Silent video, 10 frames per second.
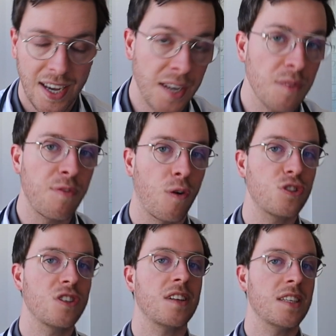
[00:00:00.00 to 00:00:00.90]
And
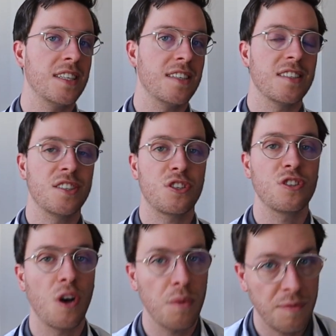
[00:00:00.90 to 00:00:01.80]
unfortunately, there's
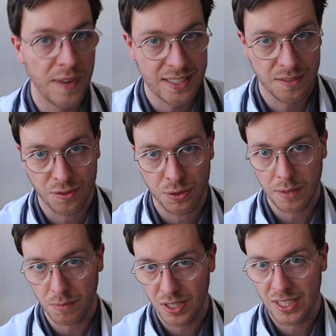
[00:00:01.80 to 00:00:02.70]
no effective
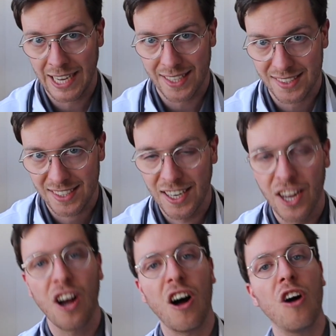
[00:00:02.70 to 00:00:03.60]
treatment yet.
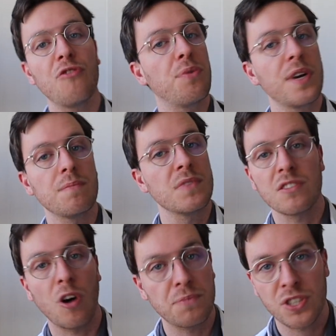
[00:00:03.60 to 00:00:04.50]
All treatment
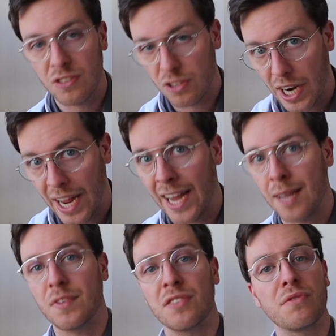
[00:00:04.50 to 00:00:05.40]
options are
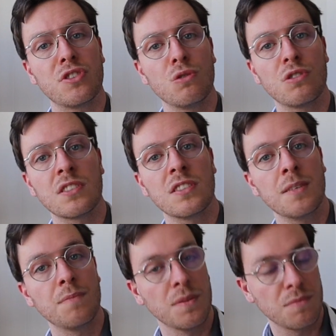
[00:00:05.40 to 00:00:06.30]
aimed at reducing
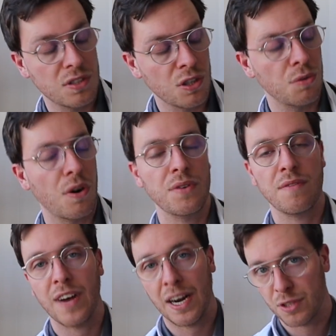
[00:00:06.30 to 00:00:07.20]
symptoms the
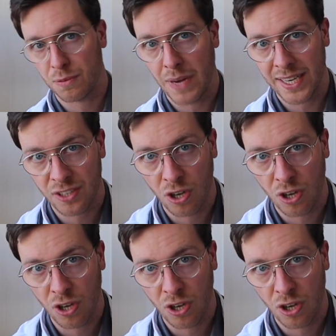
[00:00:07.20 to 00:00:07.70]
coronavirus might